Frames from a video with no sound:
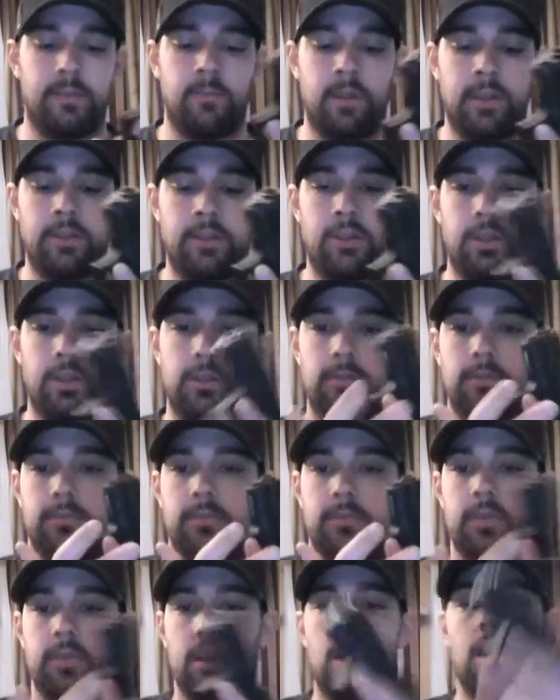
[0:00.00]
Which
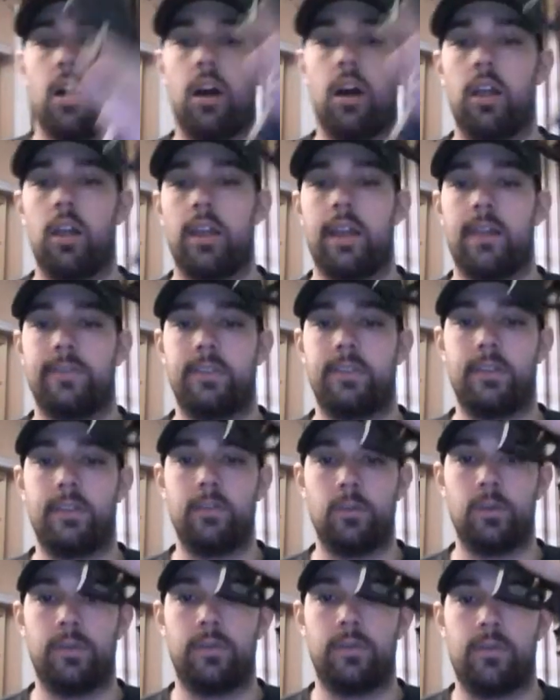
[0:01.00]
all I have to
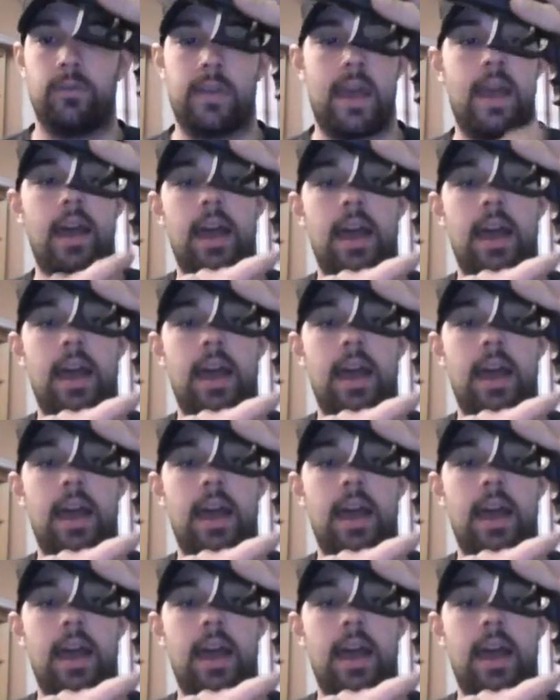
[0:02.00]
do is do that.